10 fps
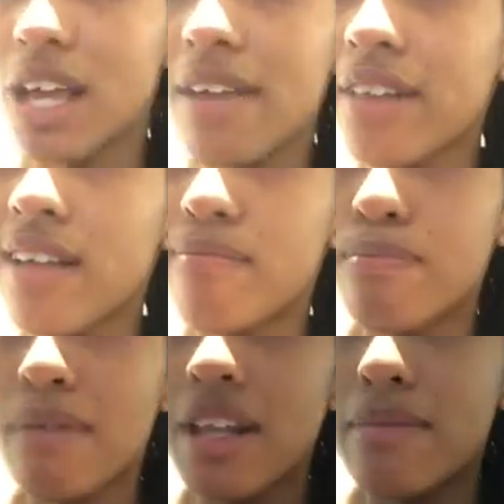even love
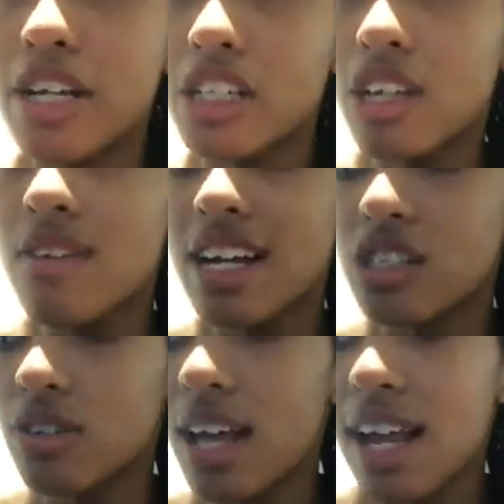panda bears, and you guys
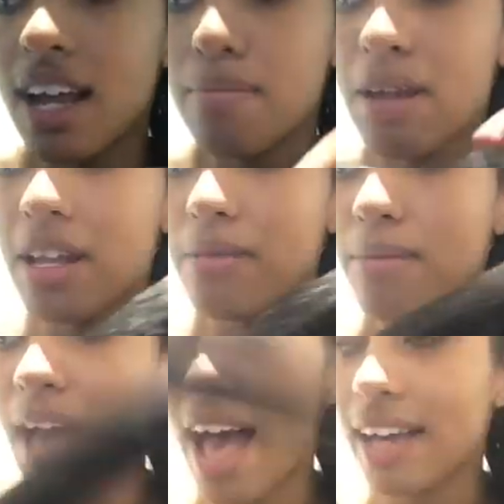know that I got a panda bear
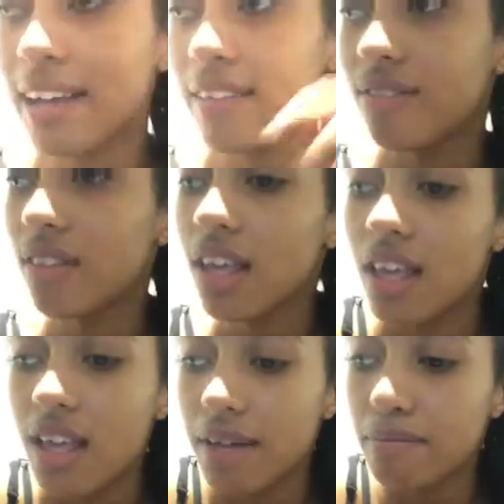bag.
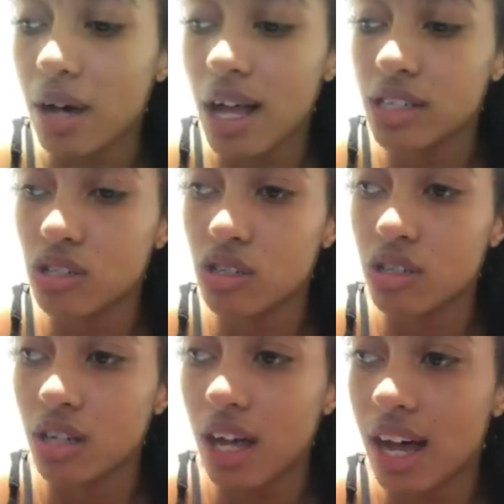But,
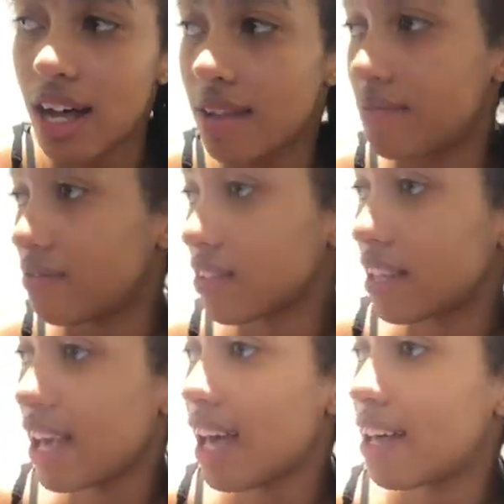
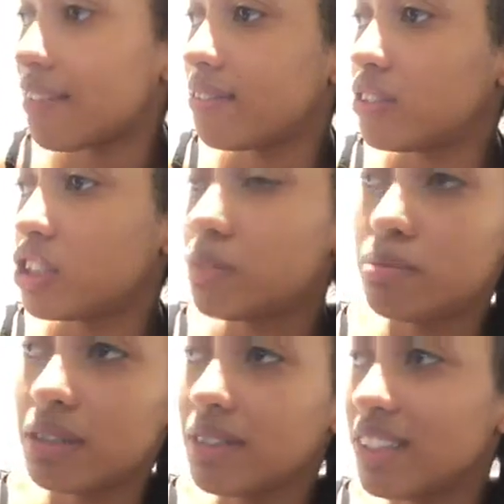yeah, she's
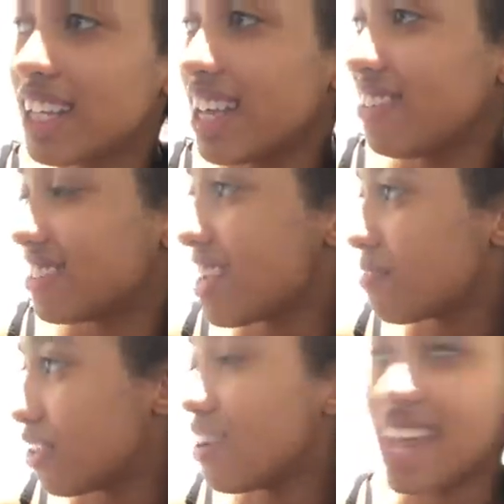really cute.
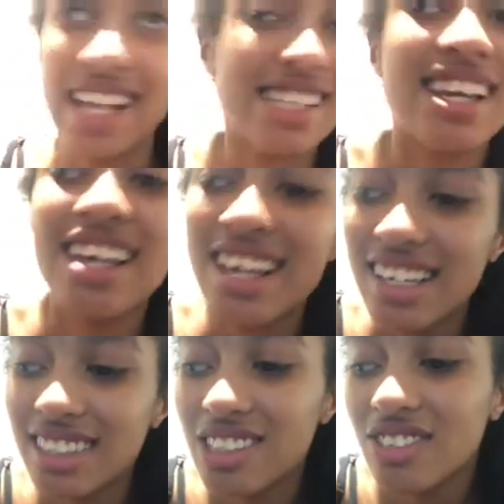Stop doing that.
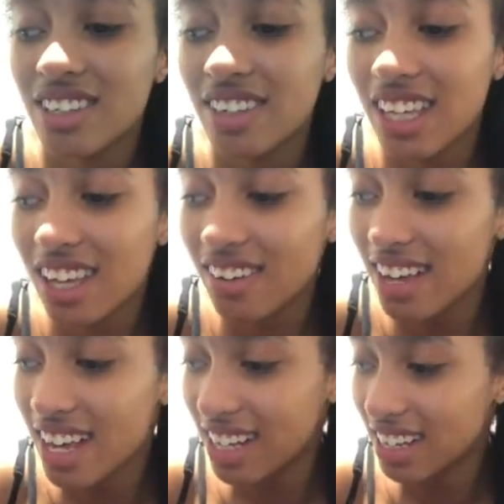She's really cute,
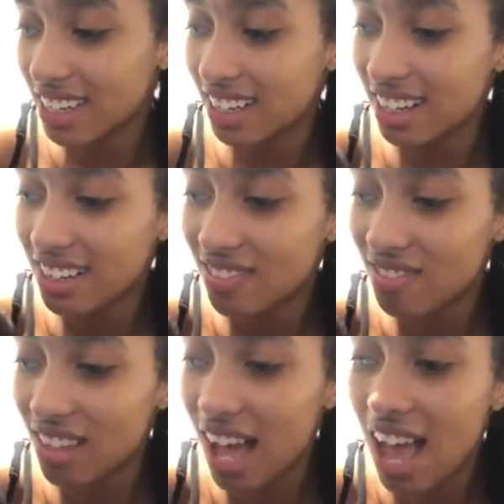and
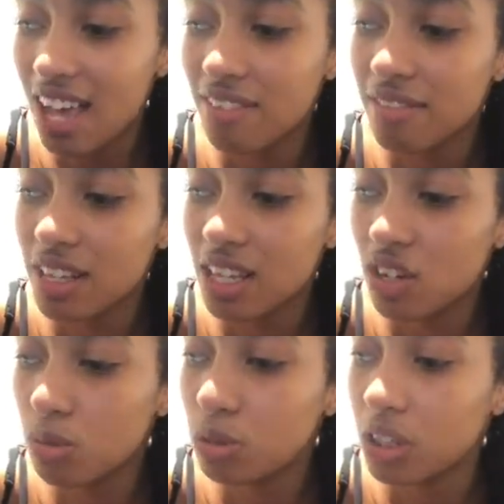I really
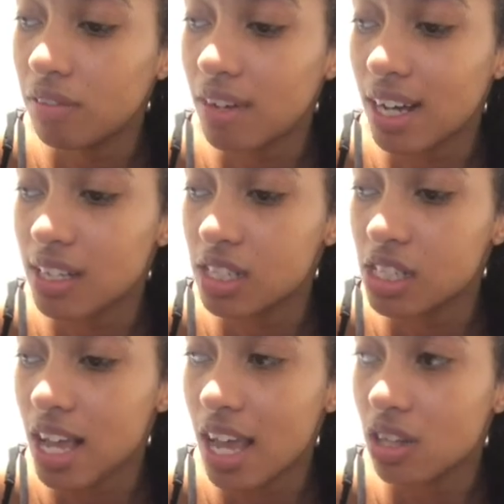hope she finds
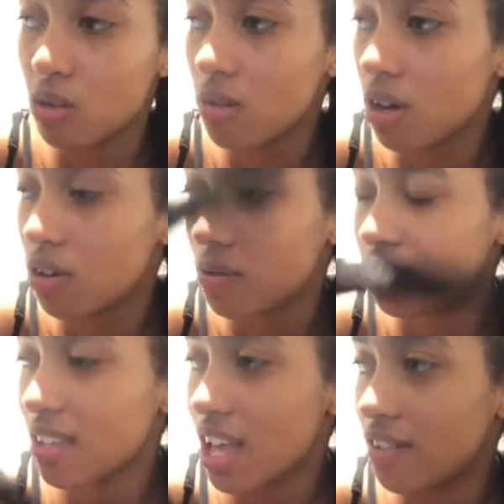a new
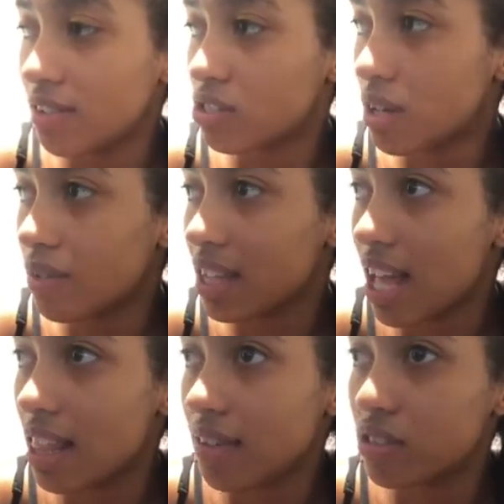home with someone
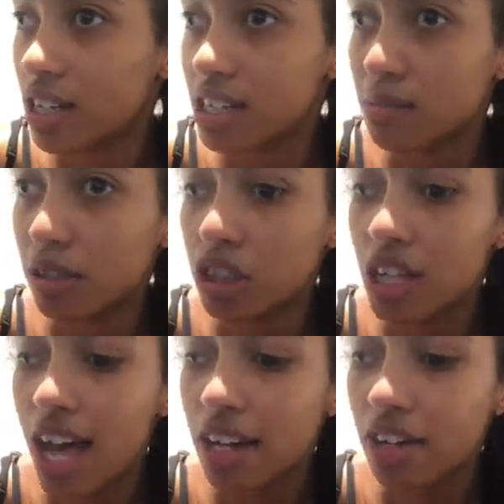that loves her as much as
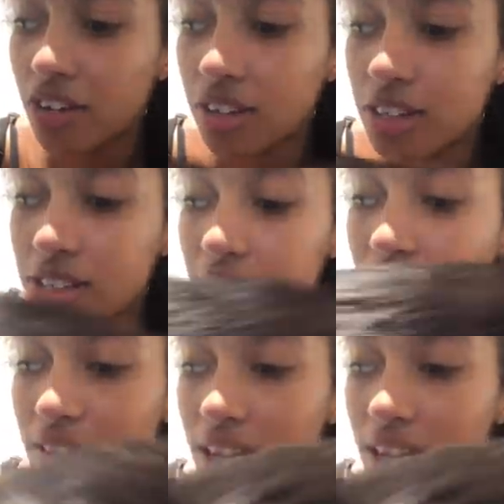I do, as much